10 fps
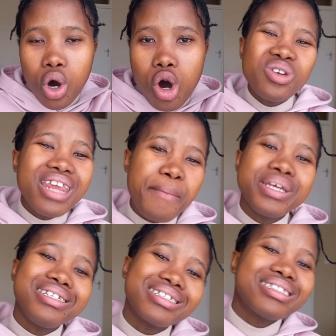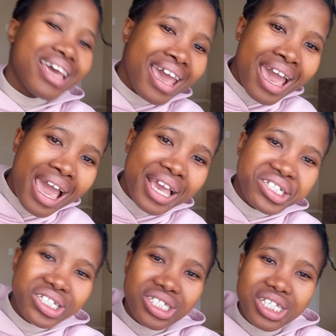damages the hair, you
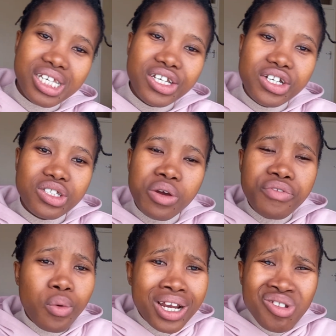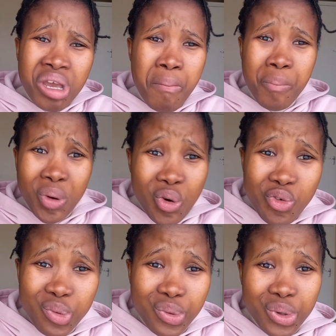see. So if you want to improve
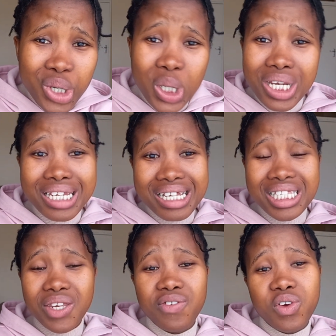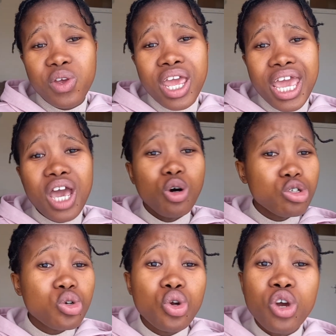the density of your hair, also
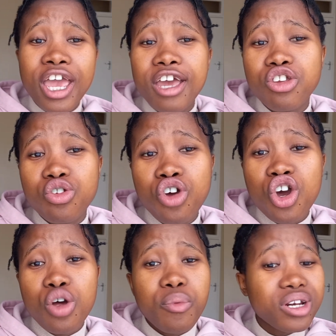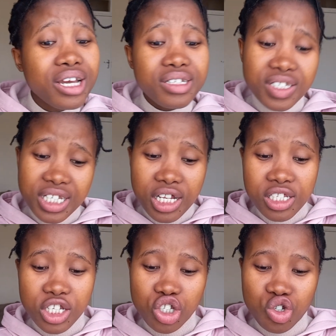look at protective styles
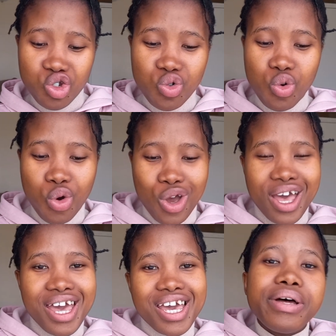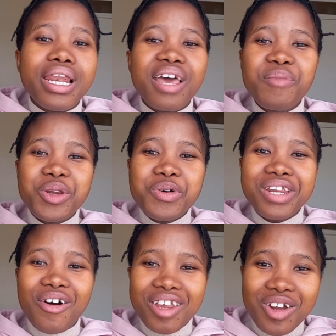that you do. Let me know down
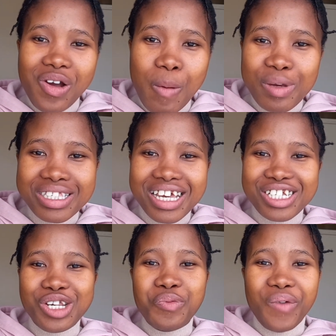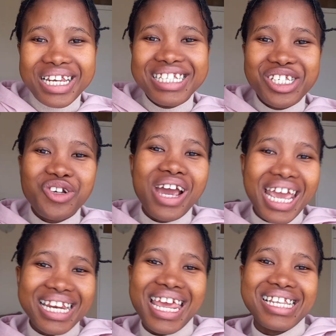in the comment section, what is your hair
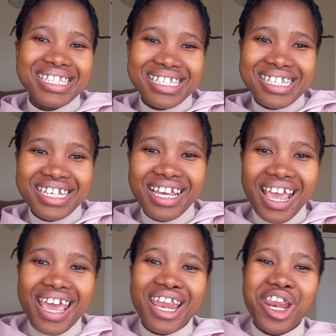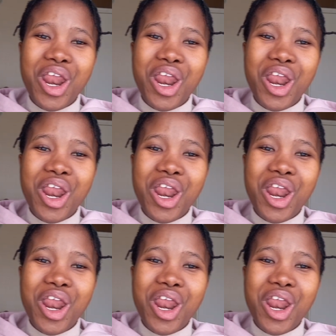density and